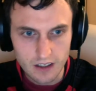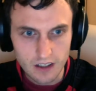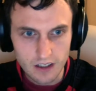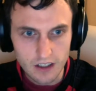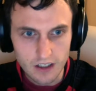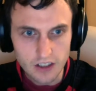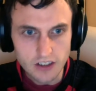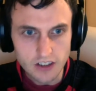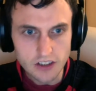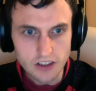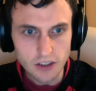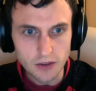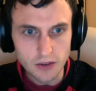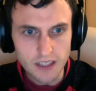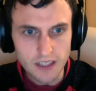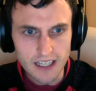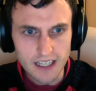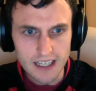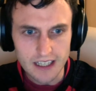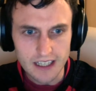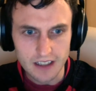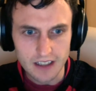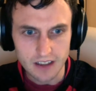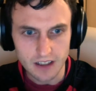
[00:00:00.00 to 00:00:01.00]
So
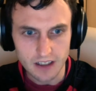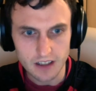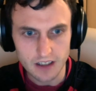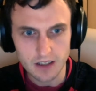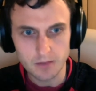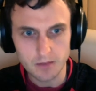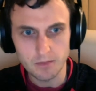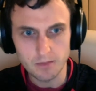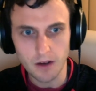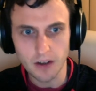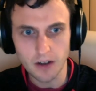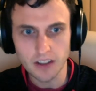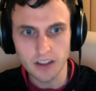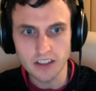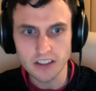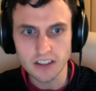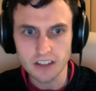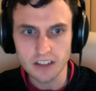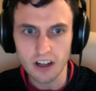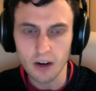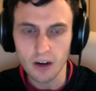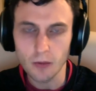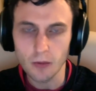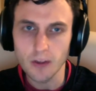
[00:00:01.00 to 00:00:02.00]
I'm going to
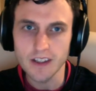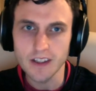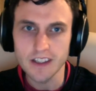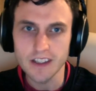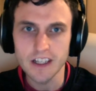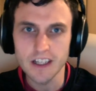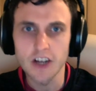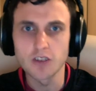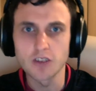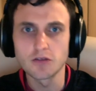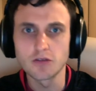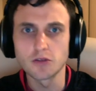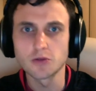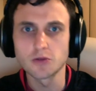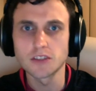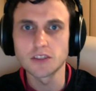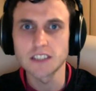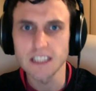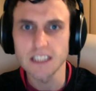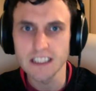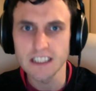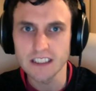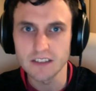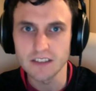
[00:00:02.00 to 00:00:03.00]
start with the overall
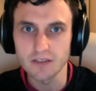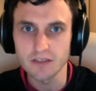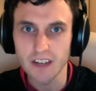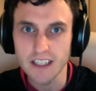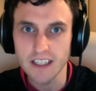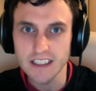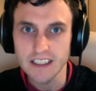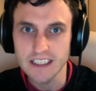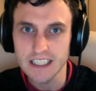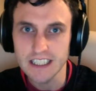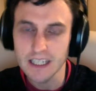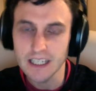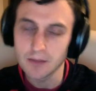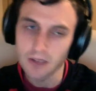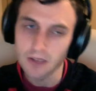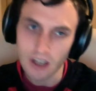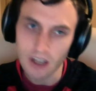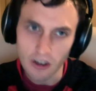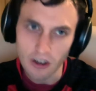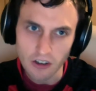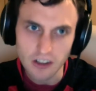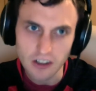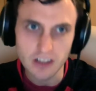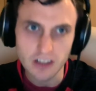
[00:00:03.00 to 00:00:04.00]
season rating and I'm going
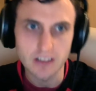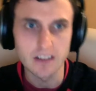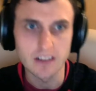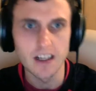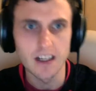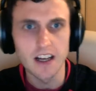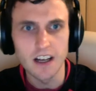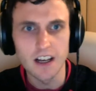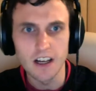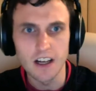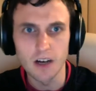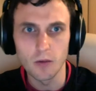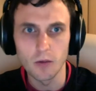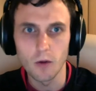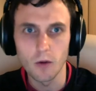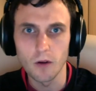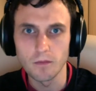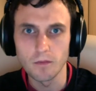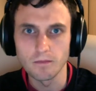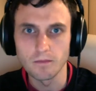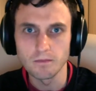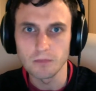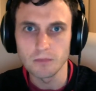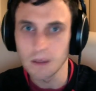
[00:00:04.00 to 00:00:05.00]
to look at
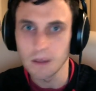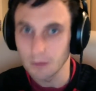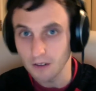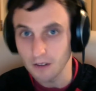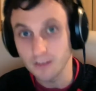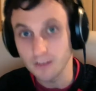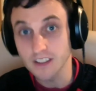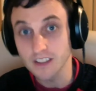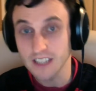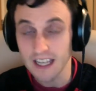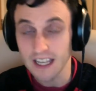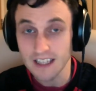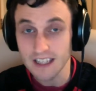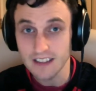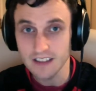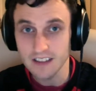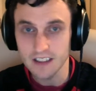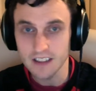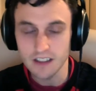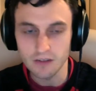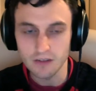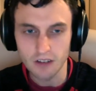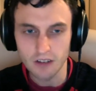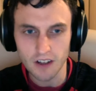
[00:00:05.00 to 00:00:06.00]
what people have said
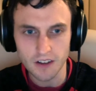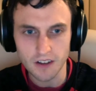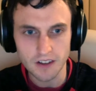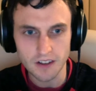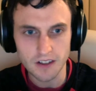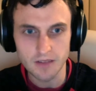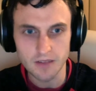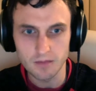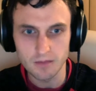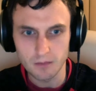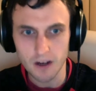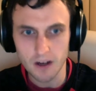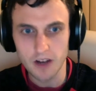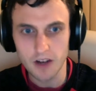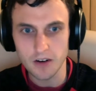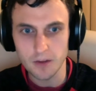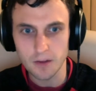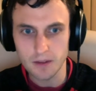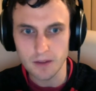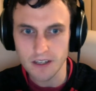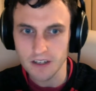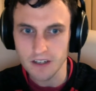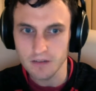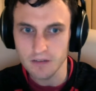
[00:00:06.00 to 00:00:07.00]
rather than my own
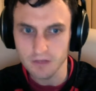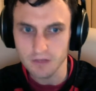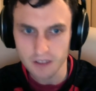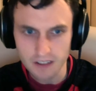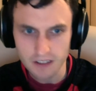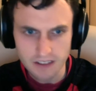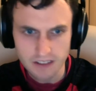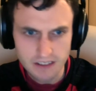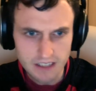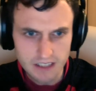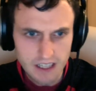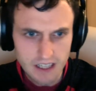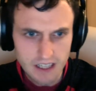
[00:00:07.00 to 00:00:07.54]
opinion first.